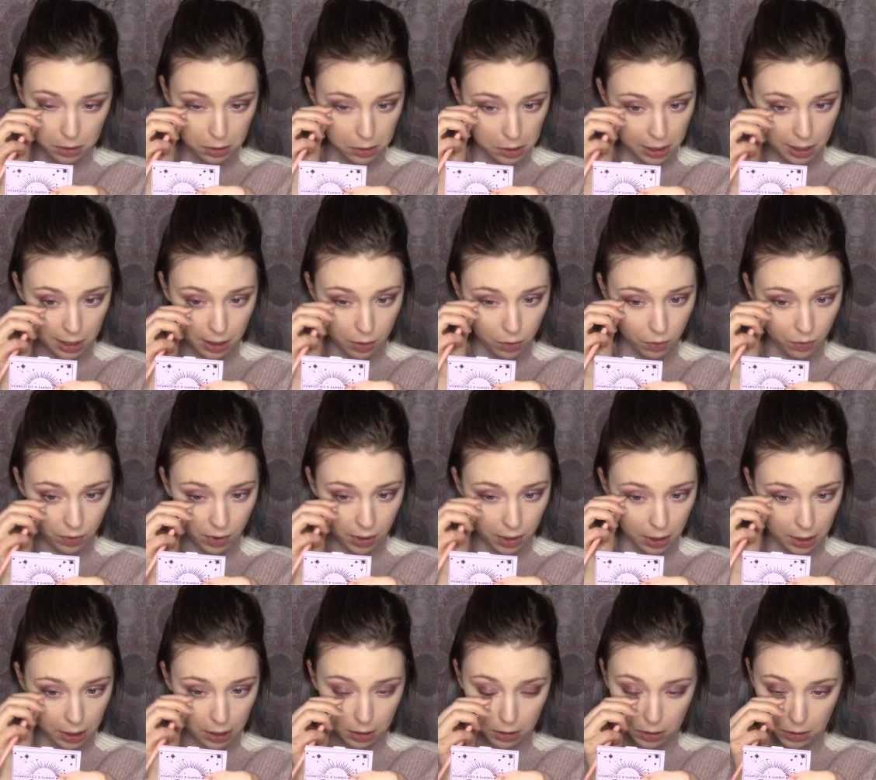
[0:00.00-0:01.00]
and run
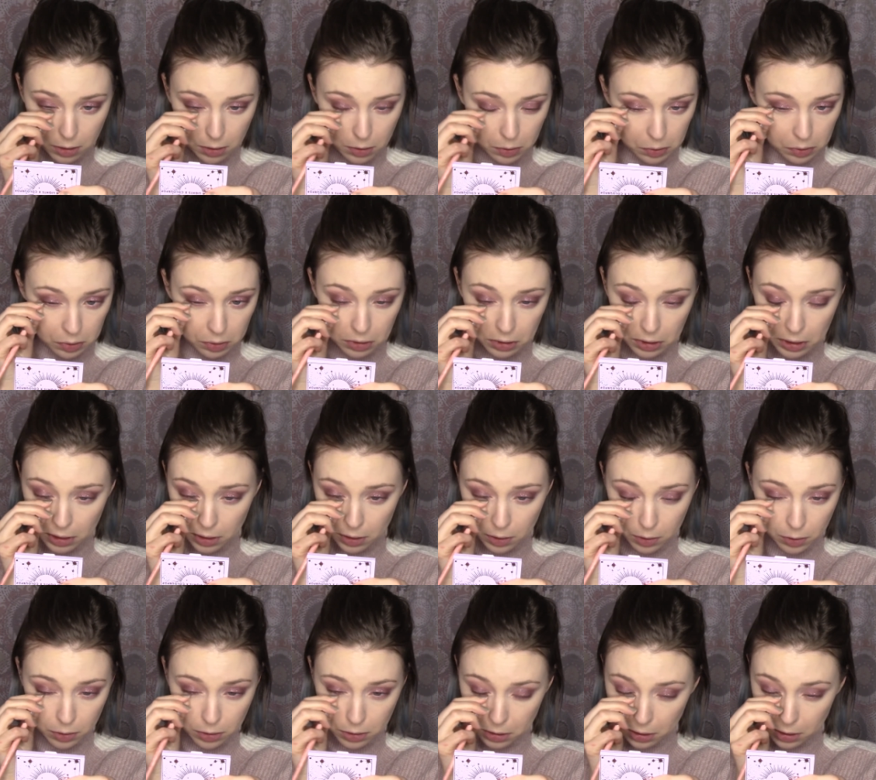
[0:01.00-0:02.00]
it really
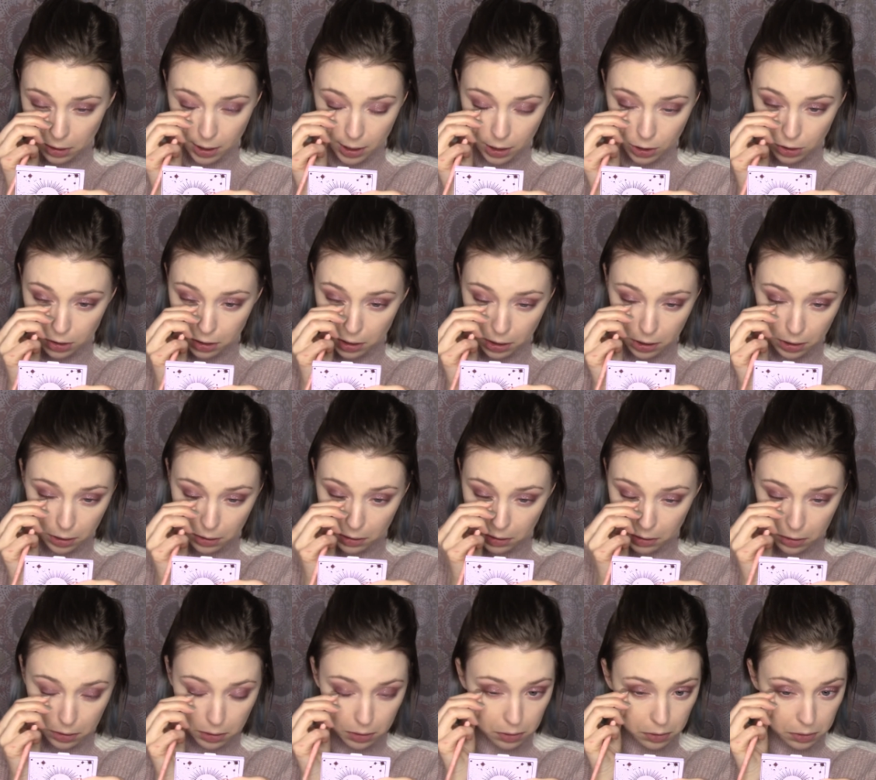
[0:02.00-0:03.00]
close to the lash line.
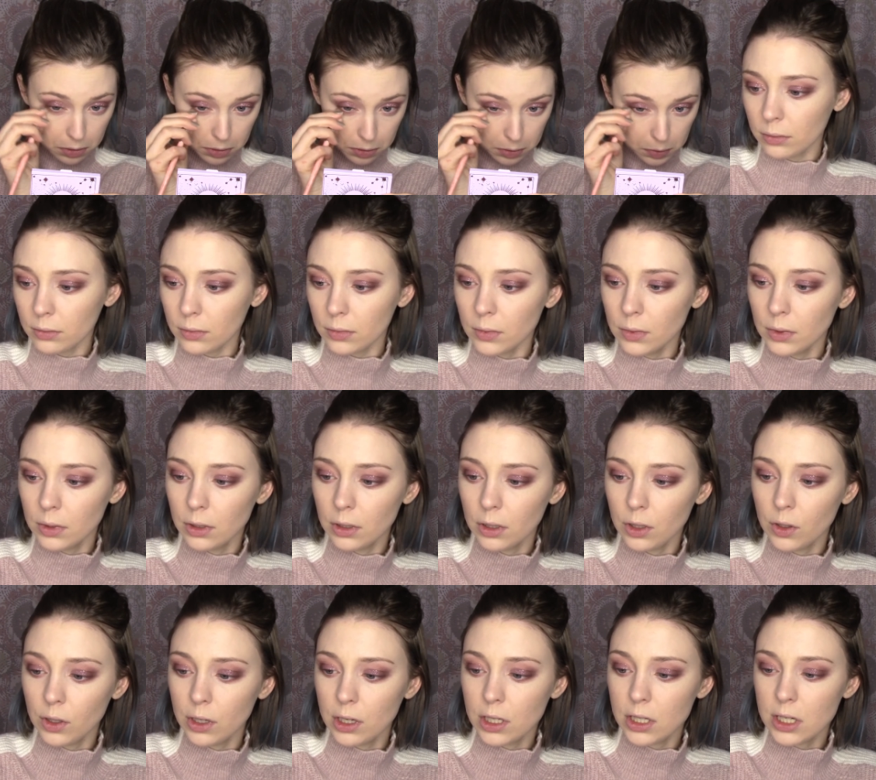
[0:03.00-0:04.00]
I'm
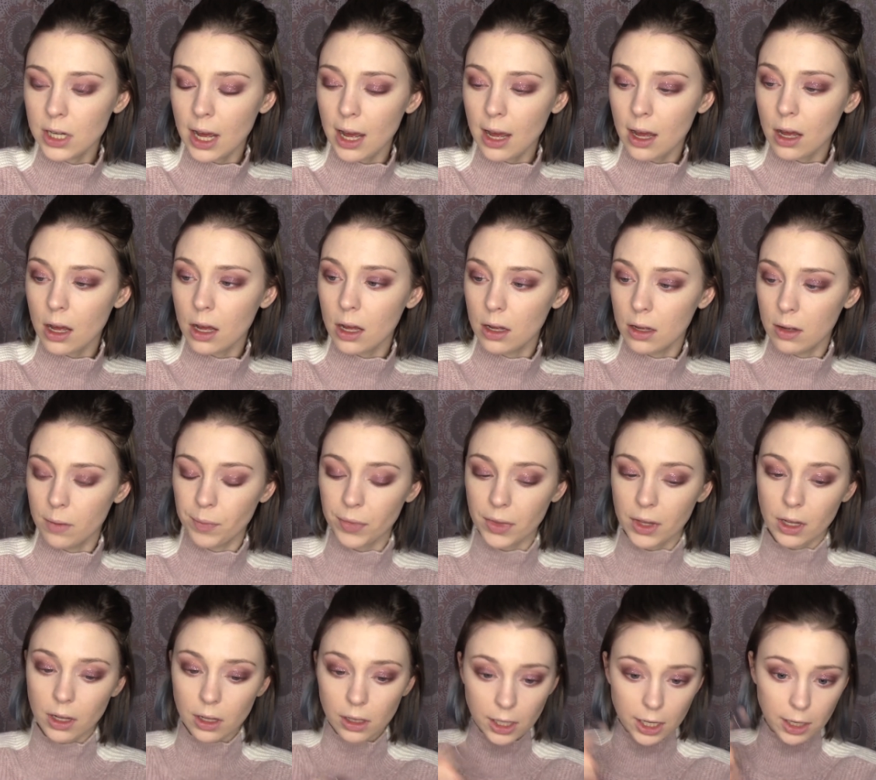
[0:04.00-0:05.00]
gonna take
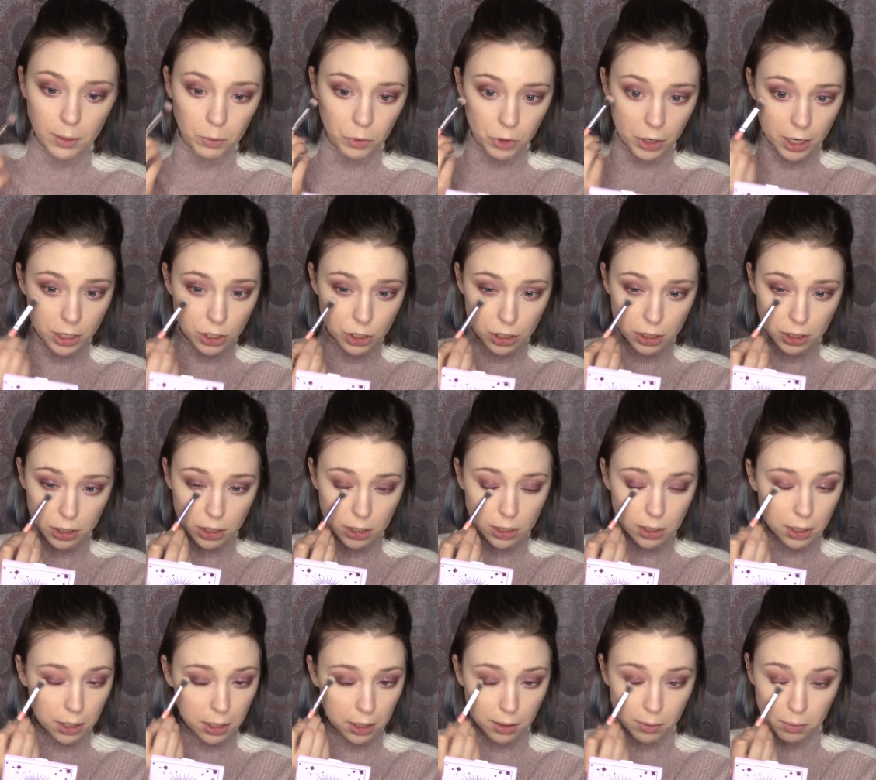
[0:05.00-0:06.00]
a clean brush and just
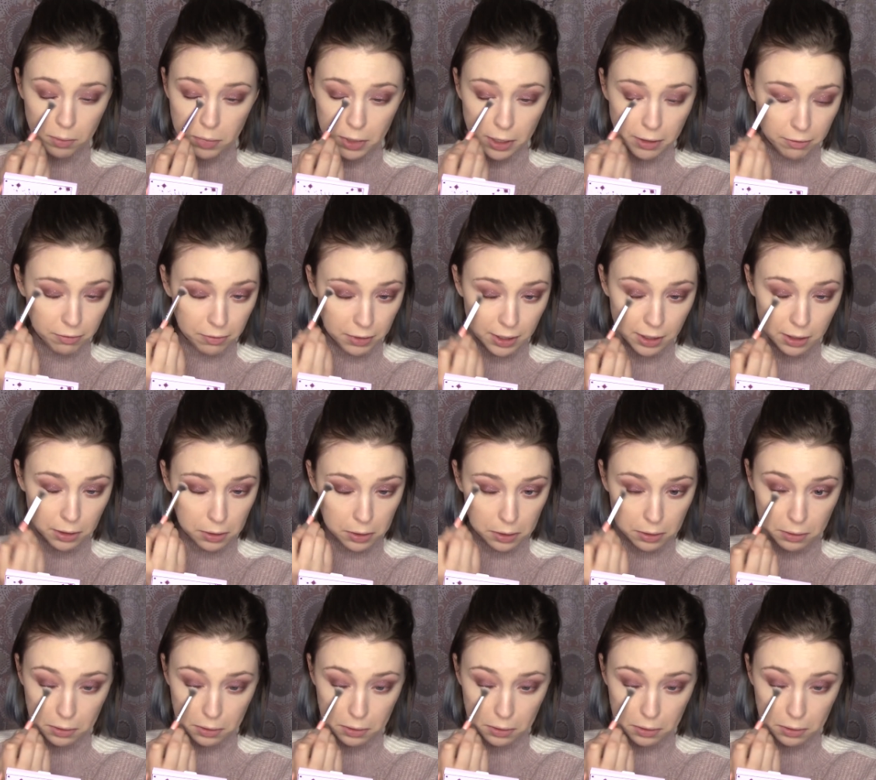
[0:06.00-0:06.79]
kind of buff it